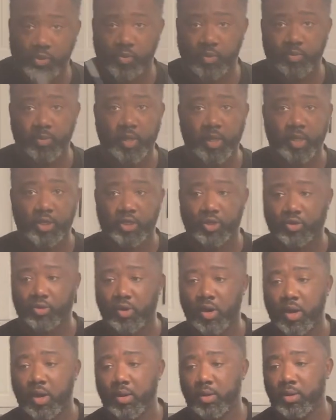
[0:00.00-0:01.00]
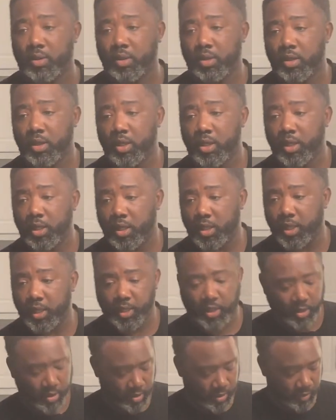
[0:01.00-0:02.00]
would be a straw
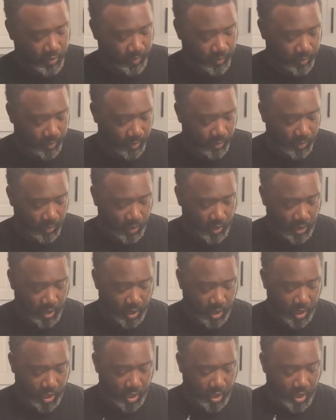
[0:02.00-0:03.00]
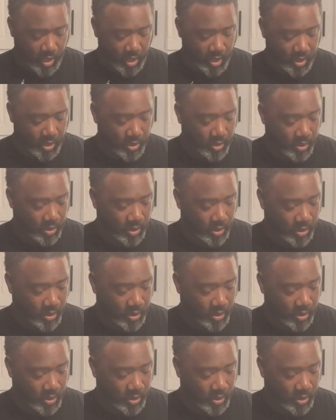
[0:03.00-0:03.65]
cleaner, and